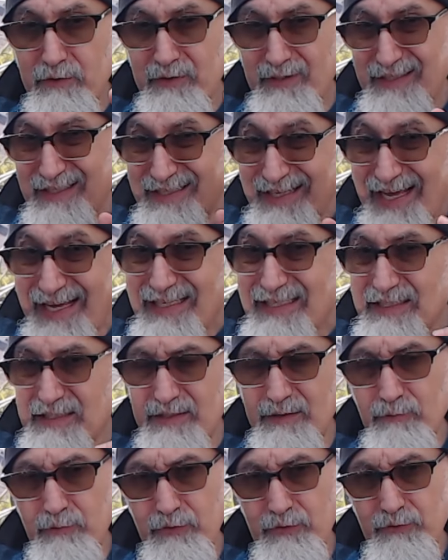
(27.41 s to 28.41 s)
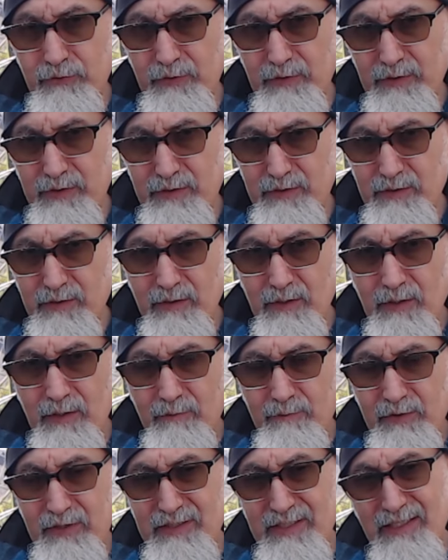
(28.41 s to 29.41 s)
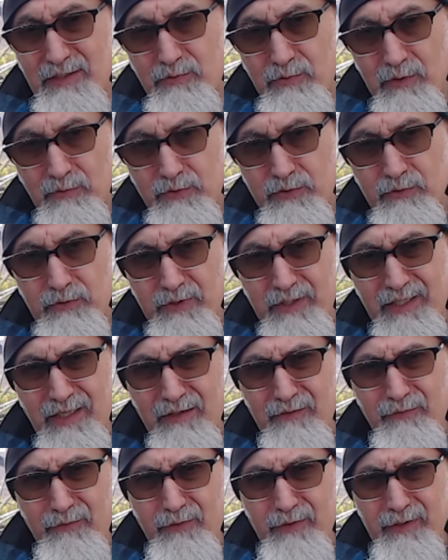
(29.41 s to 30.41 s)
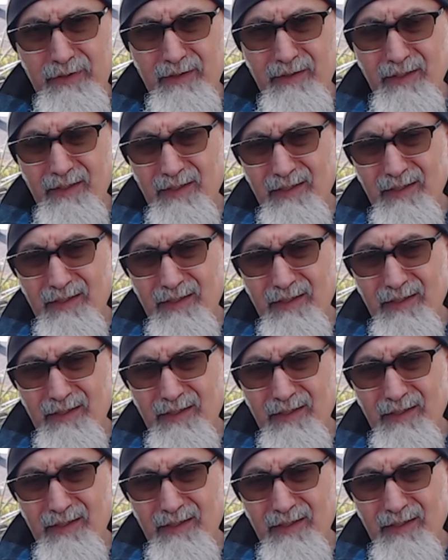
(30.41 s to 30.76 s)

In the 90s, they were doing this because that's when I was going to California.